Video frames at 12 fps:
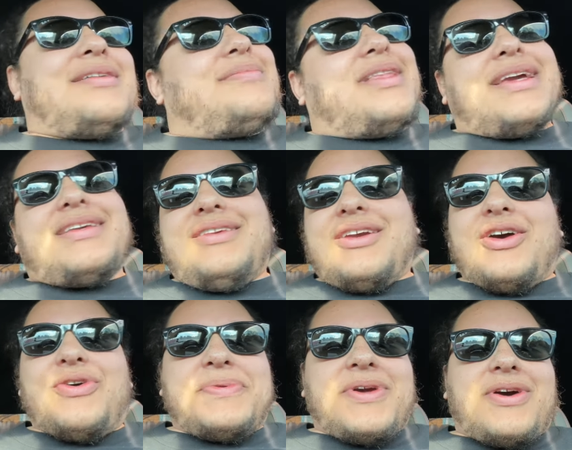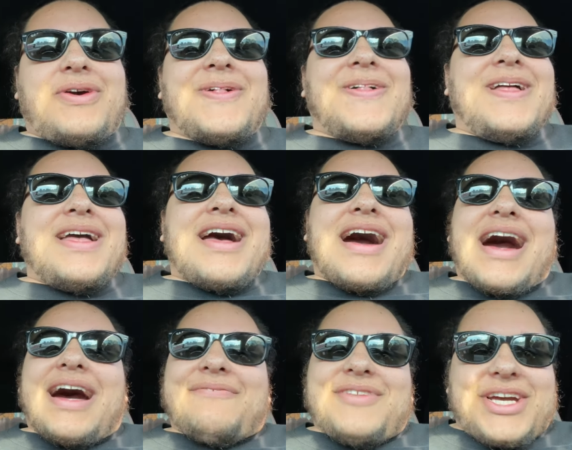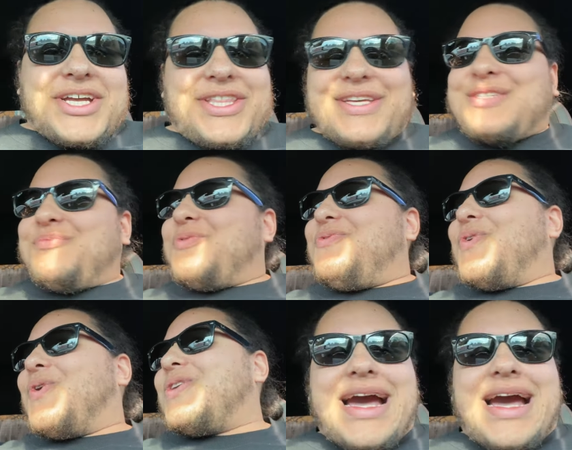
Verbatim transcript: I'm like, yo, y'all, I've done this before.